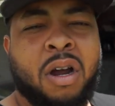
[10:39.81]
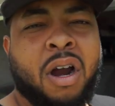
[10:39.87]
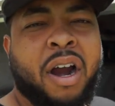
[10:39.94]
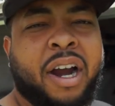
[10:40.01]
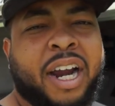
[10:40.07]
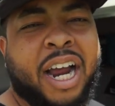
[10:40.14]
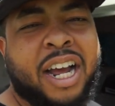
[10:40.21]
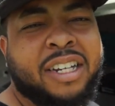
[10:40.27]

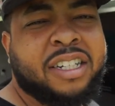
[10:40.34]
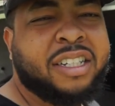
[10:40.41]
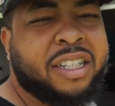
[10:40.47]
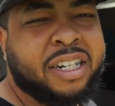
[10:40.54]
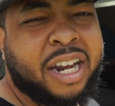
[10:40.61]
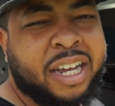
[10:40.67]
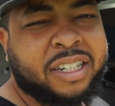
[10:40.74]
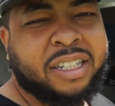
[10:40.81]
Alright guys, it's
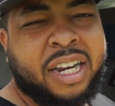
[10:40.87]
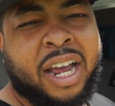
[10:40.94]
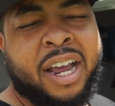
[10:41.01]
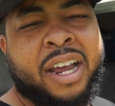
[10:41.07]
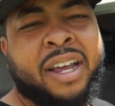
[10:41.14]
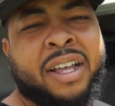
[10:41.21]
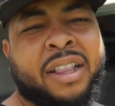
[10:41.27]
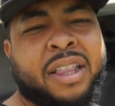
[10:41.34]
the next
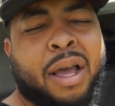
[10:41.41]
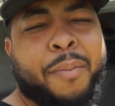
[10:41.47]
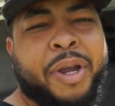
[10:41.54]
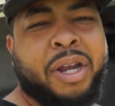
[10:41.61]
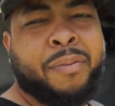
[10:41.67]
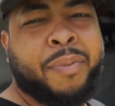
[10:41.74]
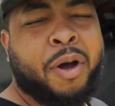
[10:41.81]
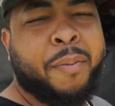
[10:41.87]
day. That
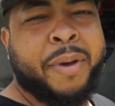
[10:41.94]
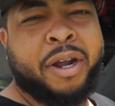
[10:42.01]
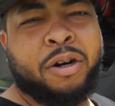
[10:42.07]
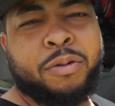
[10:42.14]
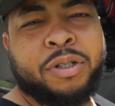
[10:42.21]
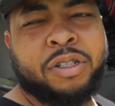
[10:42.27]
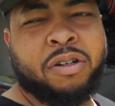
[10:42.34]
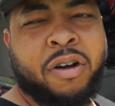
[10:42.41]
meet in
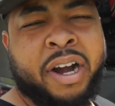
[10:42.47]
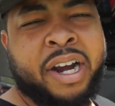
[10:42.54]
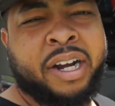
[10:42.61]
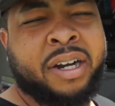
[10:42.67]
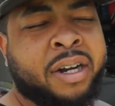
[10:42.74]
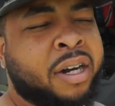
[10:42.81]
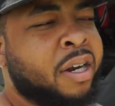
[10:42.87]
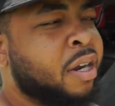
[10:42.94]
Palmetto was great.